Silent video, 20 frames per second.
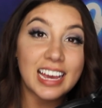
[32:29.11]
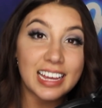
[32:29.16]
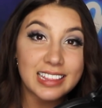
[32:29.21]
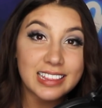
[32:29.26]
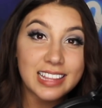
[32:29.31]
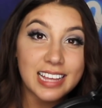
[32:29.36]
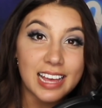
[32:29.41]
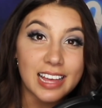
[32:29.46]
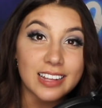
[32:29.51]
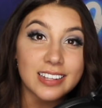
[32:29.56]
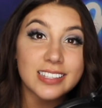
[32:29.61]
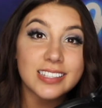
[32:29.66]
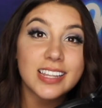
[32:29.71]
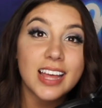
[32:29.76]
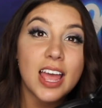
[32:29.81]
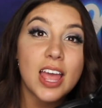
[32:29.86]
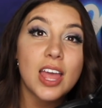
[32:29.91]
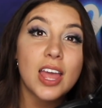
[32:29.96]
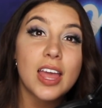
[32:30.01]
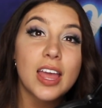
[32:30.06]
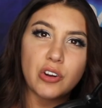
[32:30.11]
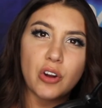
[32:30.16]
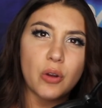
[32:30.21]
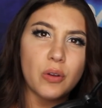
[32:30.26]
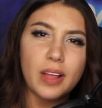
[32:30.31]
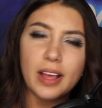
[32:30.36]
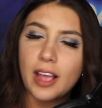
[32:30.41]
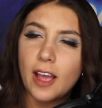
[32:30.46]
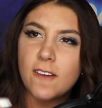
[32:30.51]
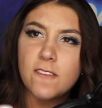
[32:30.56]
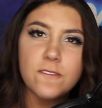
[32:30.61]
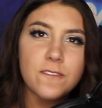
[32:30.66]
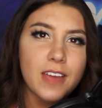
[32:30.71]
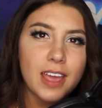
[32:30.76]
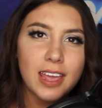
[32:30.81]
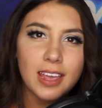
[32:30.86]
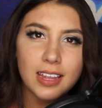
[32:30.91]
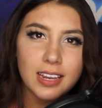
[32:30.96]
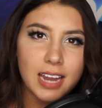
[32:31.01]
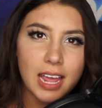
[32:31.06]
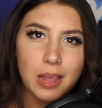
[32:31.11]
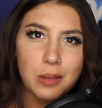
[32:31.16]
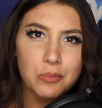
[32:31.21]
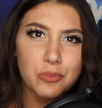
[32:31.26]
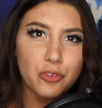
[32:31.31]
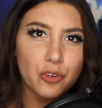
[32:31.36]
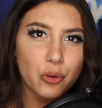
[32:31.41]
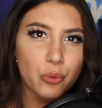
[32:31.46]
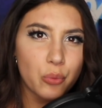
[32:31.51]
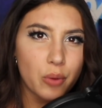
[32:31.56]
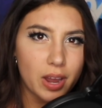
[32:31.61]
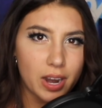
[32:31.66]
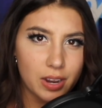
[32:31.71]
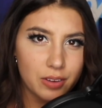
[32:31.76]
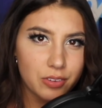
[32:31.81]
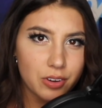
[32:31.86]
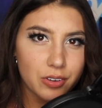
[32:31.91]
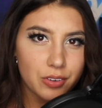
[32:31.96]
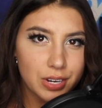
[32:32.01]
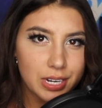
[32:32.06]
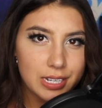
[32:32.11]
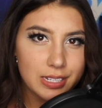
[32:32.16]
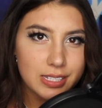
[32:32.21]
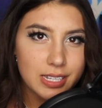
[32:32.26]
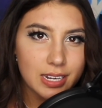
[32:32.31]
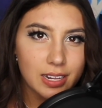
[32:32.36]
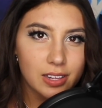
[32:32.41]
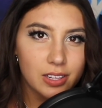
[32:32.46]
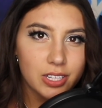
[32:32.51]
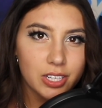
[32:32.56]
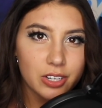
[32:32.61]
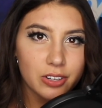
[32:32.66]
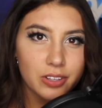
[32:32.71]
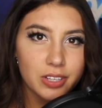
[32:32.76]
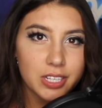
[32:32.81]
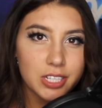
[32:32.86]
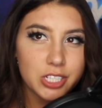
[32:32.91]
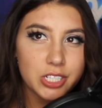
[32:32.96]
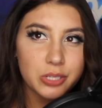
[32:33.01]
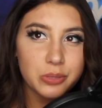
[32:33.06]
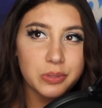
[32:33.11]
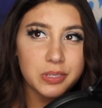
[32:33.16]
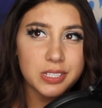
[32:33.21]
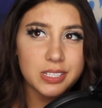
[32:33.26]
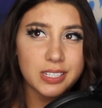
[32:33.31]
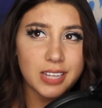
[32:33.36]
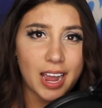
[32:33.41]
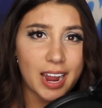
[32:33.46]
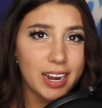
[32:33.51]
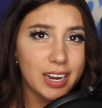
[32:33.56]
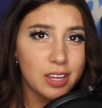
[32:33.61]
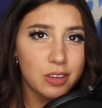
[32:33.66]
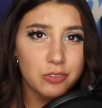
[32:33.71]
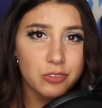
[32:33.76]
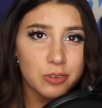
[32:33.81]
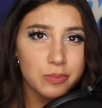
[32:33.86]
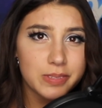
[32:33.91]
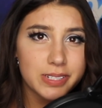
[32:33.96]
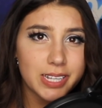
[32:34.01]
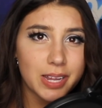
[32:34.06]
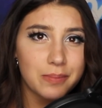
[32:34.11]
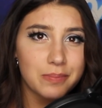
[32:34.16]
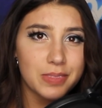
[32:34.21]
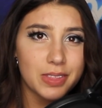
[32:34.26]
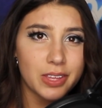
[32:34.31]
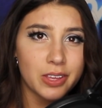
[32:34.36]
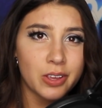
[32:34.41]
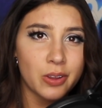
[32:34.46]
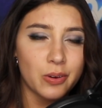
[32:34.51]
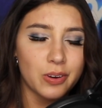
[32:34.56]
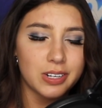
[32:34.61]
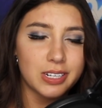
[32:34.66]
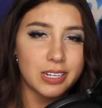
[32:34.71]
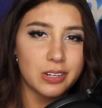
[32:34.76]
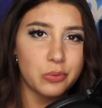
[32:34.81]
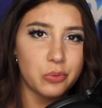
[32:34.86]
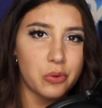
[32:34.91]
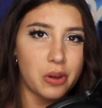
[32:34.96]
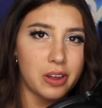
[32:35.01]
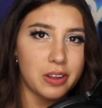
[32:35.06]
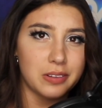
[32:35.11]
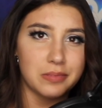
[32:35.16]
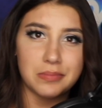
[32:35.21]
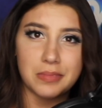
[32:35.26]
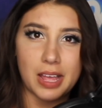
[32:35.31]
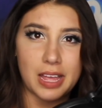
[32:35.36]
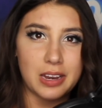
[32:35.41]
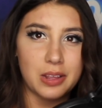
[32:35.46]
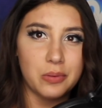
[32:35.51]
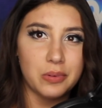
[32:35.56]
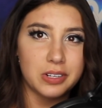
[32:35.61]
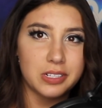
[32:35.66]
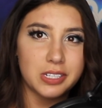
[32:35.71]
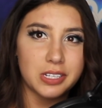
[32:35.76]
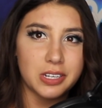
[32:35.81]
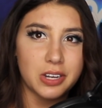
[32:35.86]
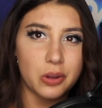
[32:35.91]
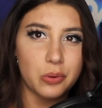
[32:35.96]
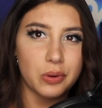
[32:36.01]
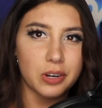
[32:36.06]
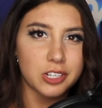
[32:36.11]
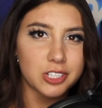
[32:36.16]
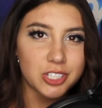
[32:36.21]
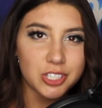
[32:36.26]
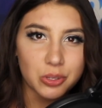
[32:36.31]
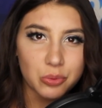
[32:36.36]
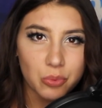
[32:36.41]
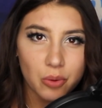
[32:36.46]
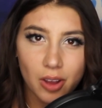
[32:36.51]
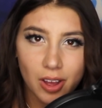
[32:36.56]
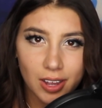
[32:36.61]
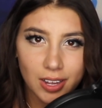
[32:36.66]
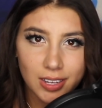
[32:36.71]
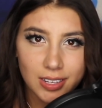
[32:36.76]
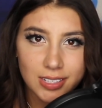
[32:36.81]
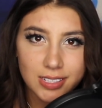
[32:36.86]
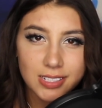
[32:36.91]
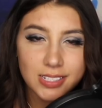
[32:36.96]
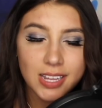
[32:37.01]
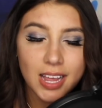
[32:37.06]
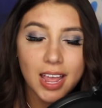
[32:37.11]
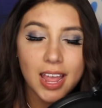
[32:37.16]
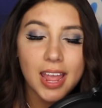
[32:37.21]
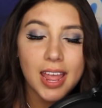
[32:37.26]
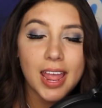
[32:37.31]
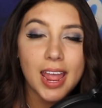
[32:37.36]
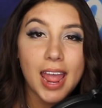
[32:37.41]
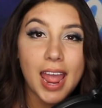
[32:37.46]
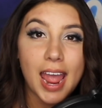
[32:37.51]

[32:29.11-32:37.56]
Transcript: Get this. She wrote like a fake name for whatever reason. Clearly she was hiding from something or didn't want anyone to know where she was.